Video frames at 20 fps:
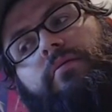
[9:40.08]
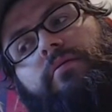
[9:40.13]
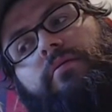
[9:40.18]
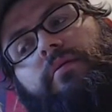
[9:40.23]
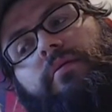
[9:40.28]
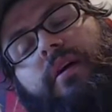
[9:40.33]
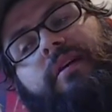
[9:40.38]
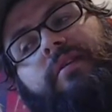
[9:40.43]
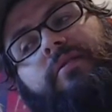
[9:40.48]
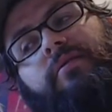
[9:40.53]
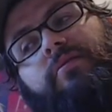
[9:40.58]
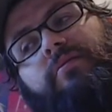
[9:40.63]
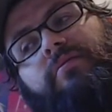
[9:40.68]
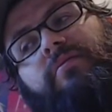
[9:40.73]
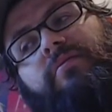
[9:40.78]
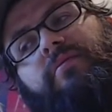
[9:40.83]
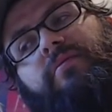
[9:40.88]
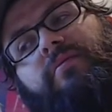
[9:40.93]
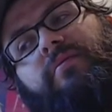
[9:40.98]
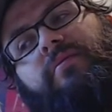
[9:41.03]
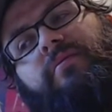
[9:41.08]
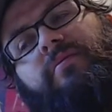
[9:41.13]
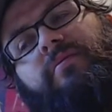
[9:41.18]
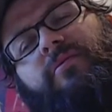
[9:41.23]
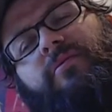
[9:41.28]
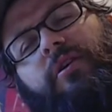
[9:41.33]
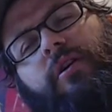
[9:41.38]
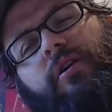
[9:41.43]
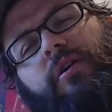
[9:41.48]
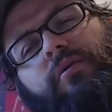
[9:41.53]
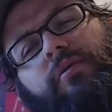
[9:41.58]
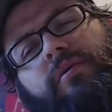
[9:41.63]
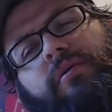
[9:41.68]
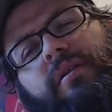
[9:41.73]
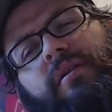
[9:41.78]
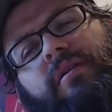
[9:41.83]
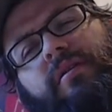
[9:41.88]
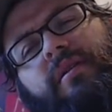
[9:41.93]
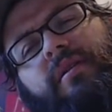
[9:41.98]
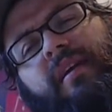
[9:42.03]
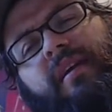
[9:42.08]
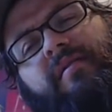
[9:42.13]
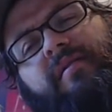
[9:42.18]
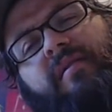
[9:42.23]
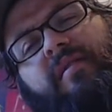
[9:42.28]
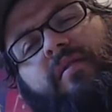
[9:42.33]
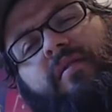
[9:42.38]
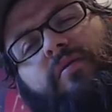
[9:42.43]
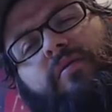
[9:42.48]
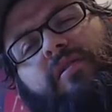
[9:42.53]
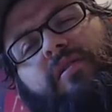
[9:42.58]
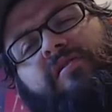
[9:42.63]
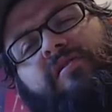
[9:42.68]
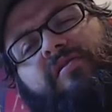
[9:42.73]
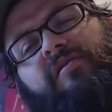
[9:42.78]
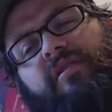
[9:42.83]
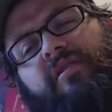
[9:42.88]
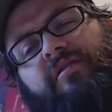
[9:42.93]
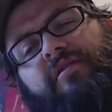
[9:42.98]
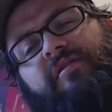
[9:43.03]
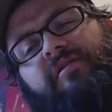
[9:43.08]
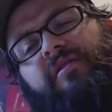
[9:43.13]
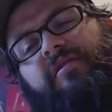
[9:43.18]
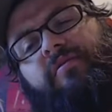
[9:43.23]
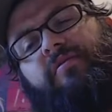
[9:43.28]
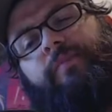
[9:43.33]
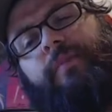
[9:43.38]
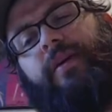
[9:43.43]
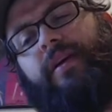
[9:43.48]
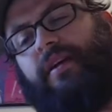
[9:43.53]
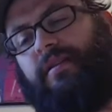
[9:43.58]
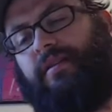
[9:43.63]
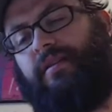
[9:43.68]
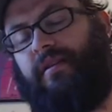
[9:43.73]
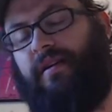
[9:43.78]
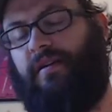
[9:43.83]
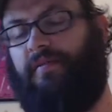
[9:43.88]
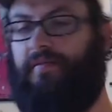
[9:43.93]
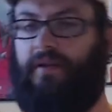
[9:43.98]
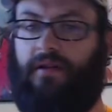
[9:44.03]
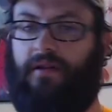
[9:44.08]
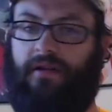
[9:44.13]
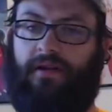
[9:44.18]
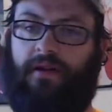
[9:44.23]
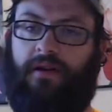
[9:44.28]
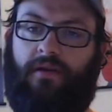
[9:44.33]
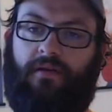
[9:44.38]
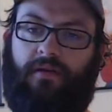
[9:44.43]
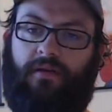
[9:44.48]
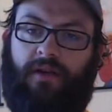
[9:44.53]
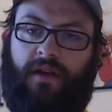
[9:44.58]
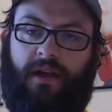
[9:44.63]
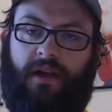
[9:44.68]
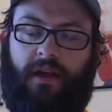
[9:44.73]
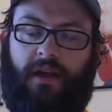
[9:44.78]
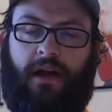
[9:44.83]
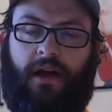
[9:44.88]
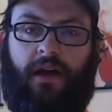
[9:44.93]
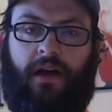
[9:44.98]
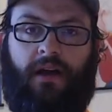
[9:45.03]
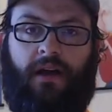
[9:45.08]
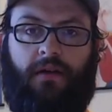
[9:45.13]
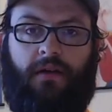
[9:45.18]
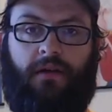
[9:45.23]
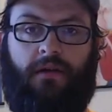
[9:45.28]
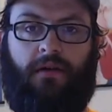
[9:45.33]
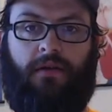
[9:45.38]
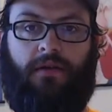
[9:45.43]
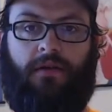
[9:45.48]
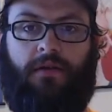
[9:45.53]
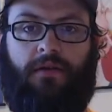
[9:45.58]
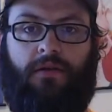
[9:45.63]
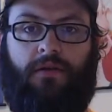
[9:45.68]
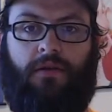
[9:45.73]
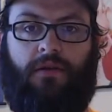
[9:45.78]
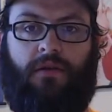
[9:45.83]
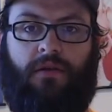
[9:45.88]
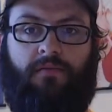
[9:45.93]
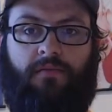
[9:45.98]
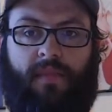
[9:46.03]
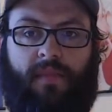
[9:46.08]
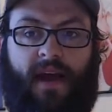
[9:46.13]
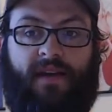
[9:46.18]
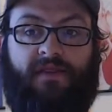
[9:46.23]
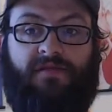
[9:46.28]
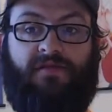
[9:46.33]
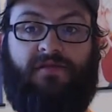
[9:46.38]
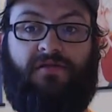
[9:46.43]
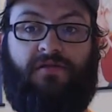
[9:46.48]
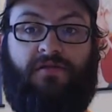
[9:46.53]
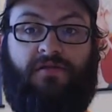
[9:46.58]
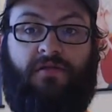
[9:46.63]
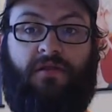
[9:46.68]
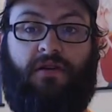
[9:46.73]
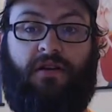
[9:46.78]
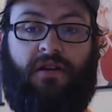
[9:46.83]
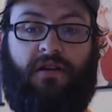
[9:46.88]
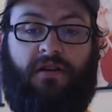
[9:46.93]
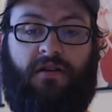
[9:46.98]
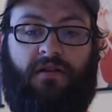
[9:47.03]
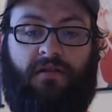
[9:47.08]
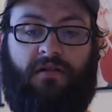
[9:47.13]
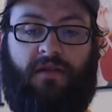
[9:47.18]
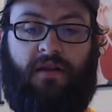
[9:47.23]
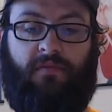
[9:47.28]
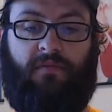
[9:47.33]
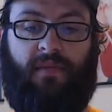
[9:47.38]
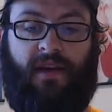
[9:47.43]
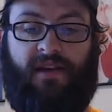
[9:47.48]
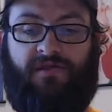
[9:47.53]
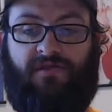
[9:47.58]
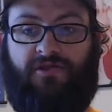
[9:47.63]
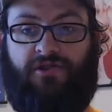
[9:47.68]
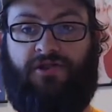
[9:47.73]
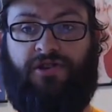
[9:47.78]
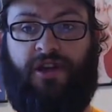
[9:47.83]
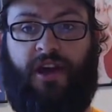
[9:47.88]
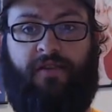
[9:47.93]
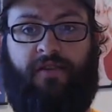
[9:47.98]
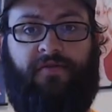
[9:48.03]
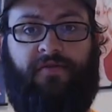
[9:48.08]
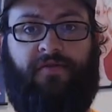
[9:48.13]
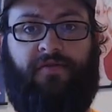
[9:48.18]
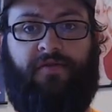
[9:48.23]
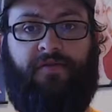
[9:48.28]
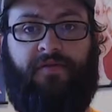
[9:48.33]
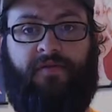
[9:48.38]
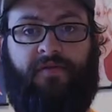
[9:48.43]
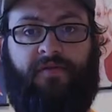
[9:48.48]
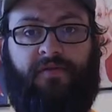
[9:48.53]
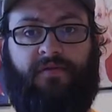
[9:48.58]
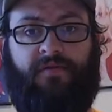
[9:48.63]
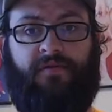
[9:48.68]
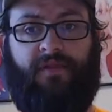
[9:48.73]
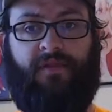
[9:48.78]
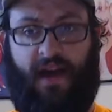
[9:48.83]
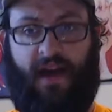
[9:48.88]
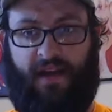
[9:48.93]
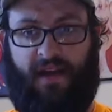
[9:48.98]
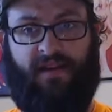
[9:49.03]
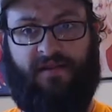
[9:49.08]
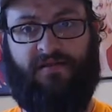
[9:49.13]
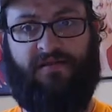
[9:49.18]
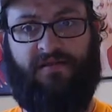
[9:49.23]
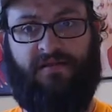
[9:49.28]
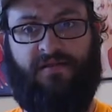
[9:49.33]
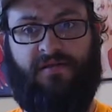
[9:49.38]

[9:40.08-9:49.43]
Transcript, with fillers: I don't know that Dancing with the Stars is, but I definitely know that uh, Mas uh, like Master Chef, that is.